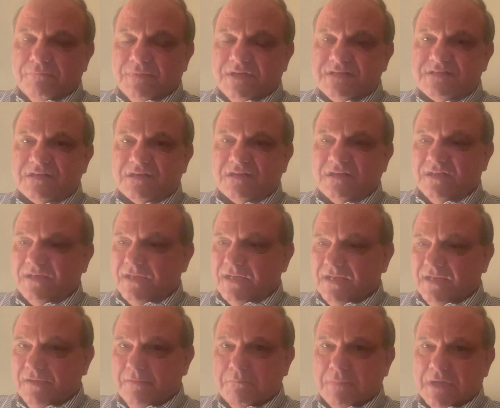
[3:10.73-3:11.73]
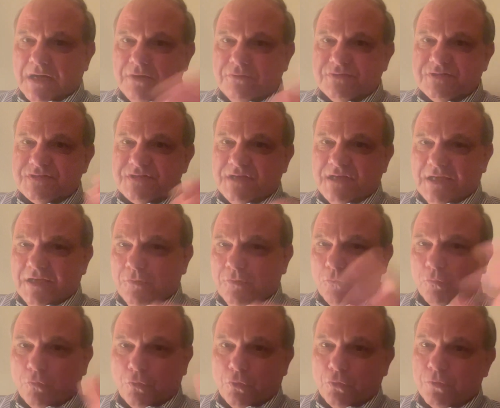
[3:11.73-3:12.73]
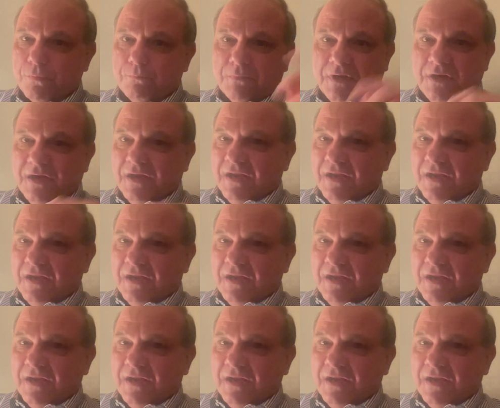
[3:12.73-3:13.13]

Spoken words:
Basically, any mouse, any worm,